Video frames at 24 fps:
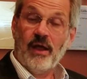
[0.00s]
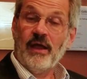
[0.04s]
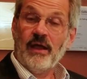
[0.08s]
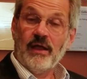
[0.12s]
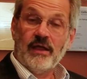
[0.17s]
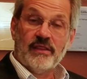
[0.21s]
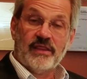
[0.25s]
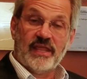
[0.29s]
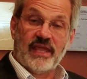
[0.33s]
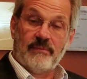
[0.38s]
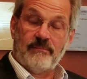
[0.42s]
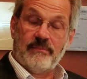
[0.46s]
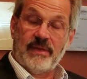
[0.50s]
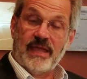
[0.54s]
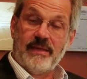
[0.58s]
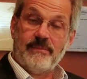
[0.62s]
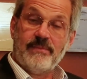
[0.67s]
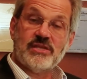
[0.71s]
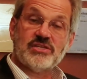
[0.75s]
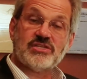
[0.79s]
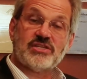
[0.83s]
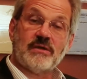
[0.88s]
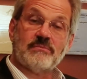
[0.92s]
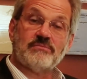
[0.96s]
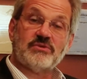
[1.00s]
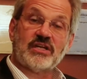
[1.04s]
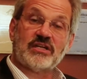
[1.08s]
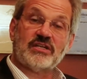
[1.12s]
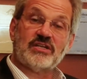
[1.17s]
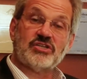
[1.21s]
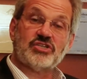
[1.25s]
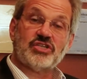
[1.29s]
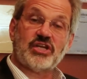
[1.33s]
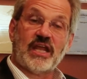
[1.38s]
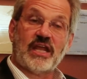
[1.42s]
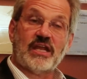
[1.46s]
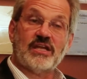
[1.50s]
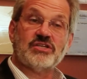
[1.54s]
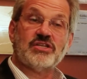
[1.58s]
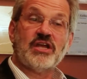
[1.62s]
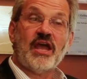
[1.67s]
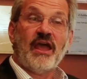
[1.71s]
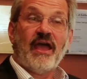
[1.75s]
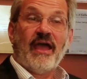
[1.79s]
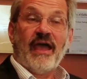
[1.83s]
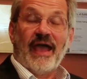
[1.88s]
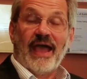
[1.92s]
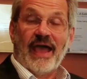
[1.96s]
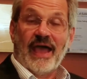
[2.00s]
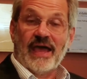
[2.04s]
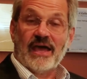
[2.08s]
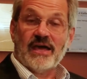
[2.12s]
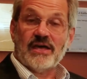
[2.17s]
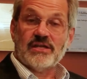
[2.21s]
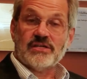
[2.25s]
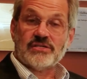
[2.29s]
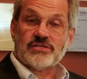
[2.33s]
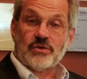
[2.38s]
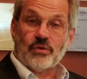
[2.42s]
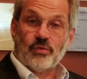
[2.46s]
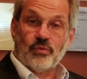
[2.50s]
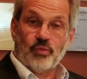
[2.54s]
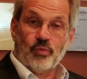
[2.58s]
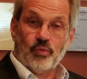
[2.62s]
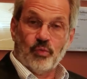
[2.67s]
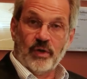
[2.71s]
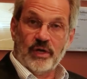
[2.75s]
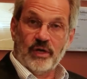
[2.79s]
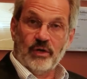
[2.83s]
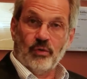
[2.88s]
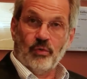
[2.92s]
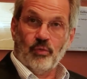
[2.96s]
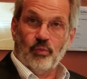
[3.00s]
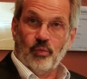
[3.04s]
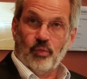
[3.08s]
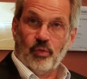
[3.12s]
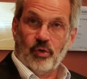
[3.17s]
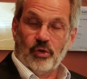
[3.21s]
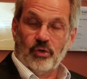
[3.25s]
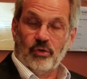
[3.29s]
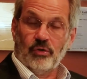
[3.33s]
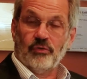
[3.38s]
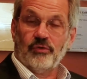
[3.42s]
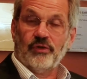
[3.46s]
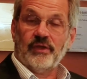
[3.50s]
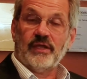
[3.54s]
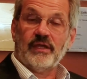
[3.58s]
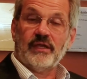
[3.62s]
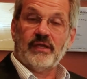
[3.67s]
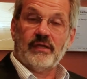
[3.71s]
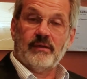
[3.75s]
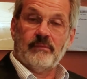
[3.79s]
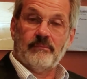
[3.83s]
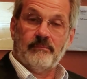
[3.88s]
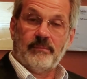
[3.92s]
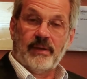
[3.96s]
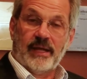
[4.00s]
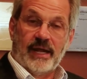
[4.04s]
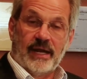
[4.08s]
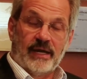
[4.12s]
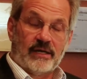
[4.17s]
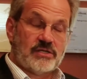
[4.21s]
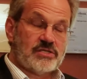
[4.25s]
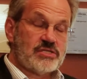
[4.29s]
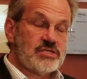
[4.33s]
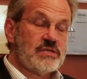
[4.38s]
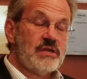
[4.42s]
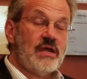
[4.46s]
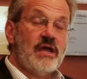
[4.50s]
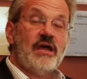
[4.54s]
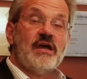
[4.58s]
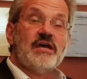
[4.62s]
They may be subject to change as real world impacts.